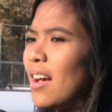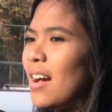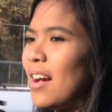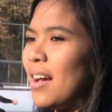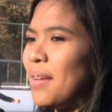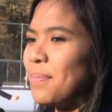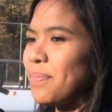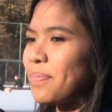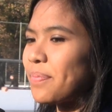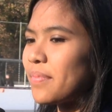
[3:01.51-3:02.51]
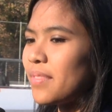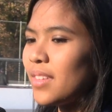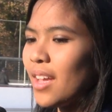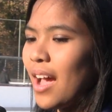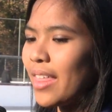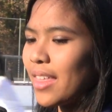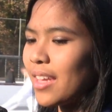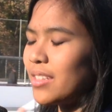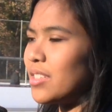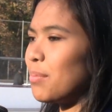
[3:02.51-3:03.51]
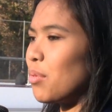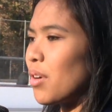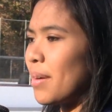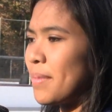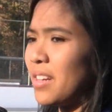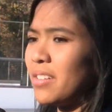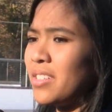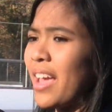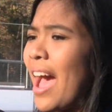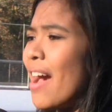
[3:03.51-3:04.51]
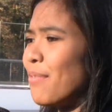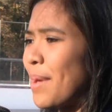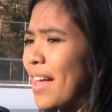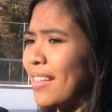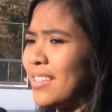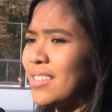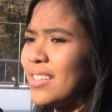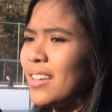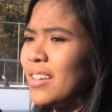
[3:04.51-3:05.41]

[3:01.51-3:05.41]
Um, I think it's important to have balance,